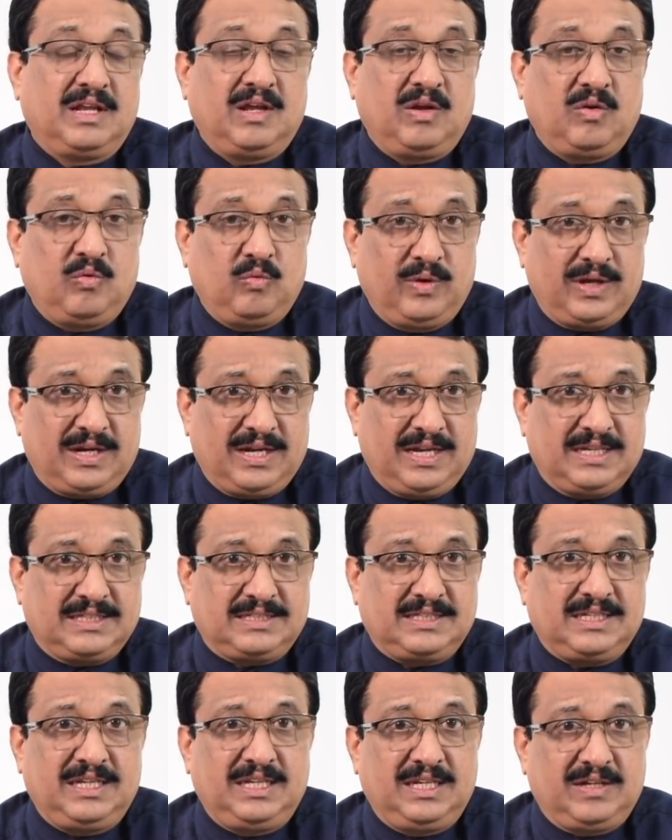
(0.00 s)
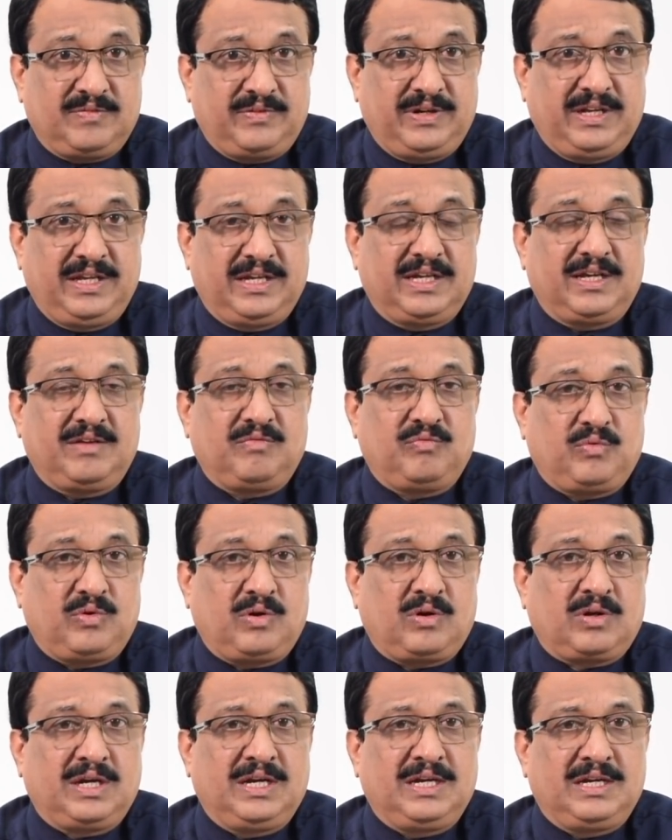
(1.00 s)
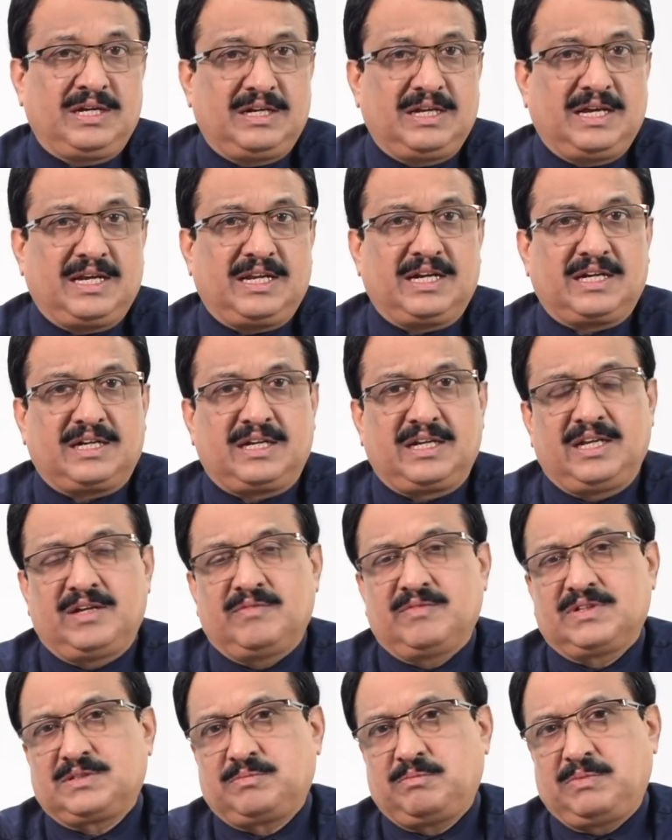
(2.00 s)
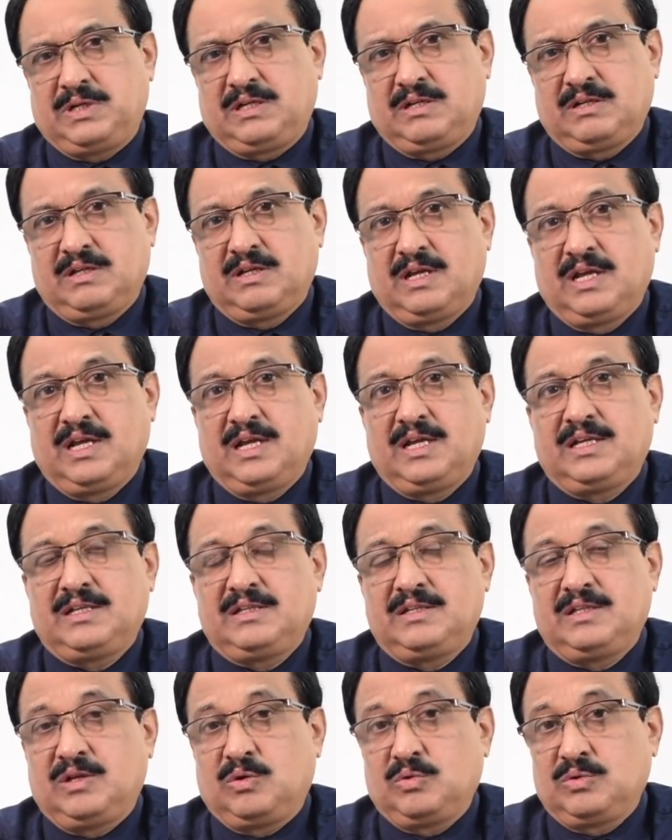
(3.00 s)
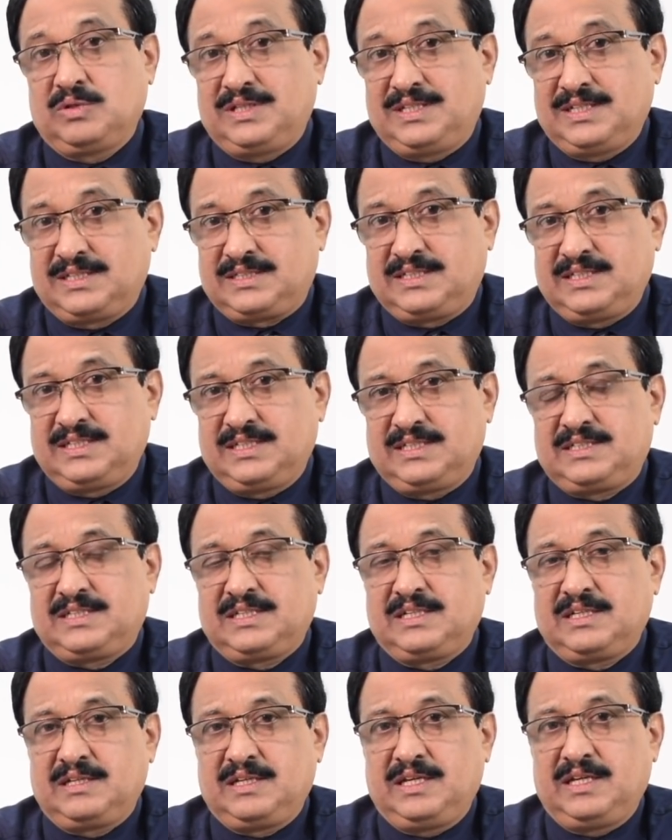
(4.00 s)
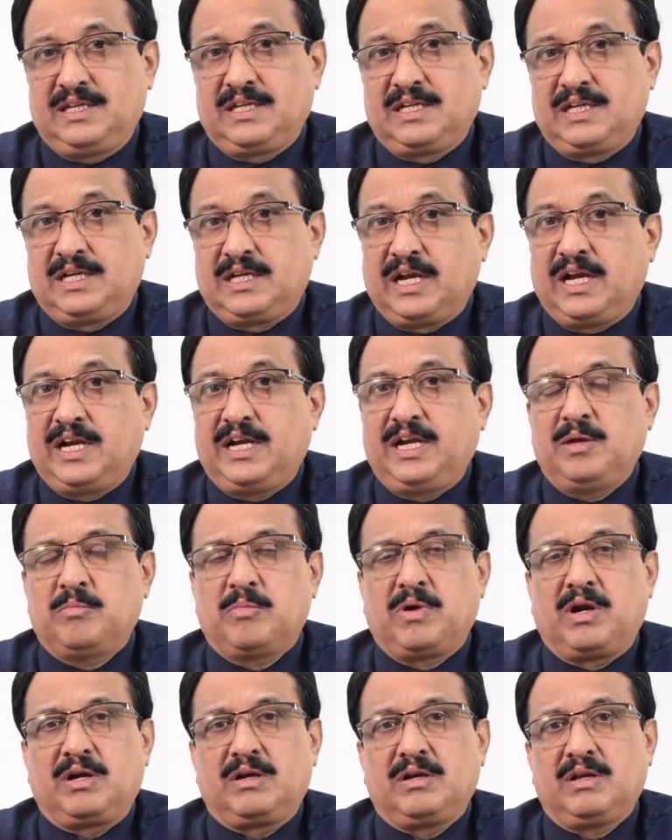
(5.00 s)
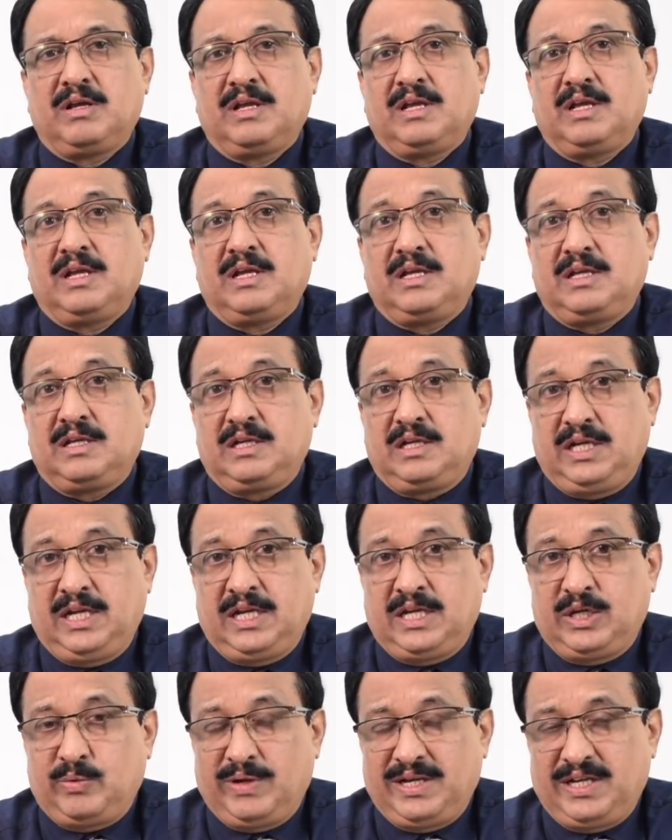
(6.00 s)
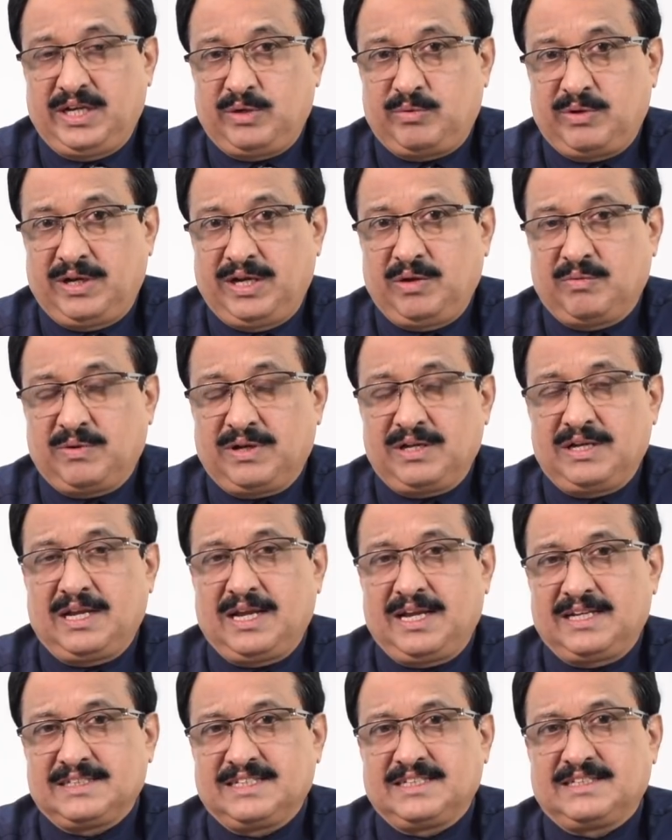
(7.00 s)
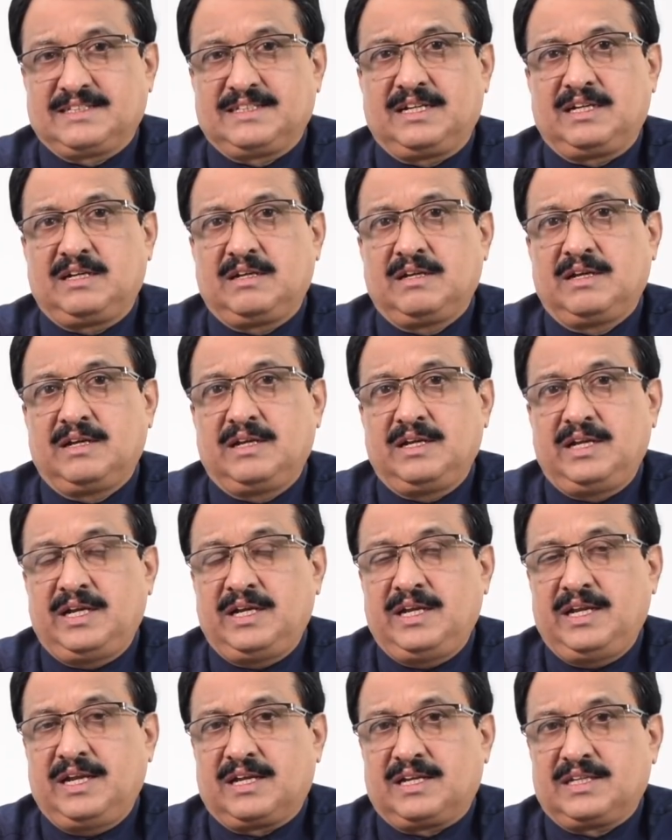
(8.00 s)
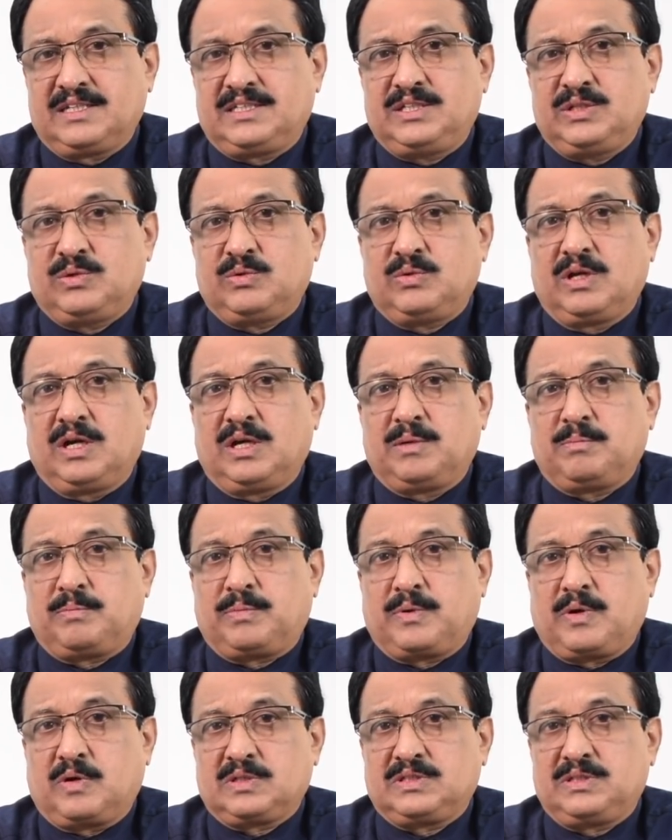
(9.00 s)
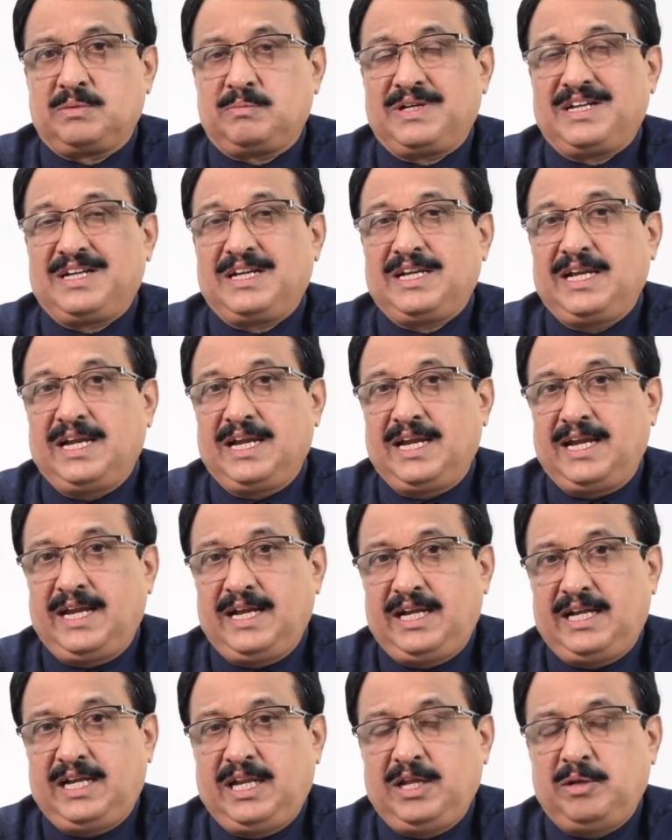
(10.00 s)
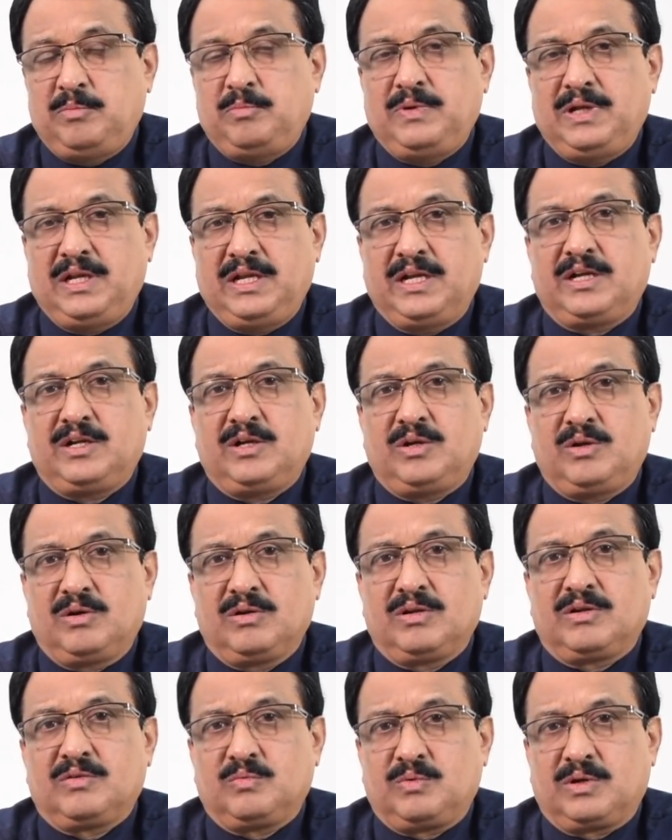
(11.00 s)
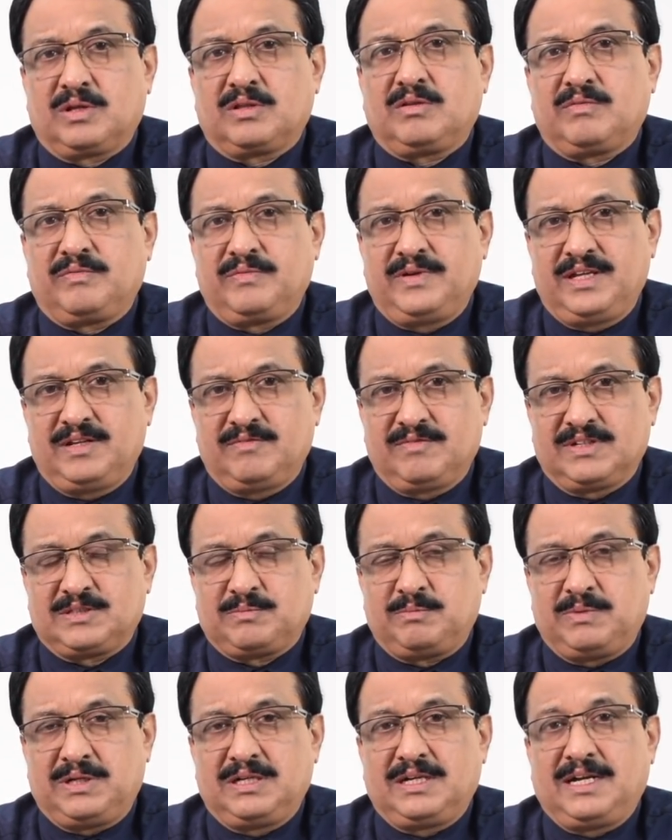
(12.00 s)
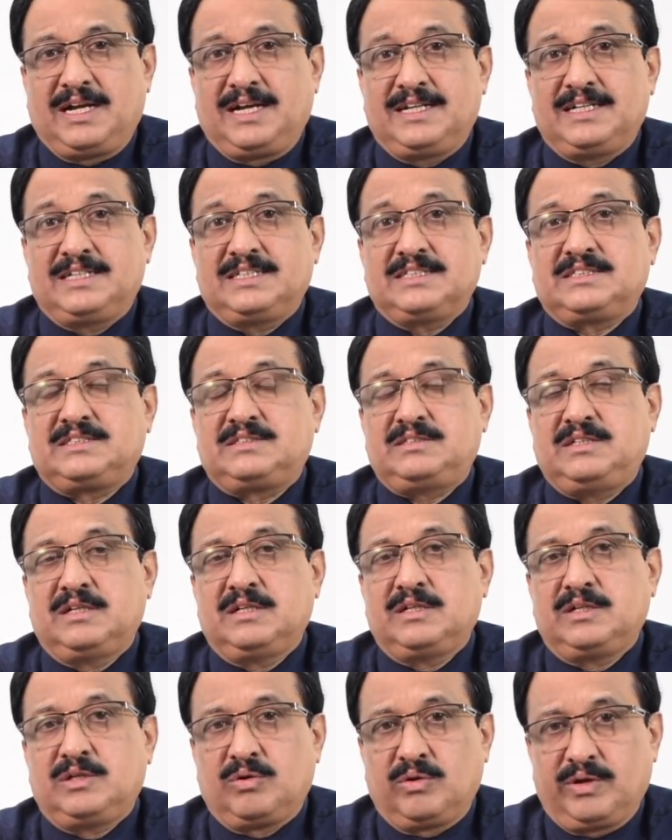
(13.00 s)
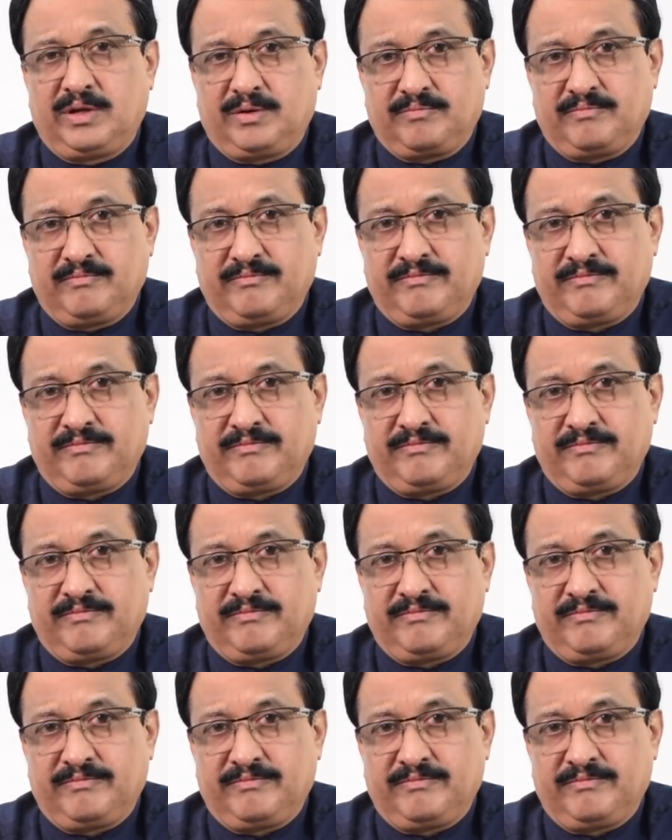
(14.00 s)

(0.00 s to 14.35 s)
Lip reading: Whereas FDI, foreign direct investment, now this is in great demand. In 2021, as I said, India received approximately $80 billion worth of investment and it is still growing.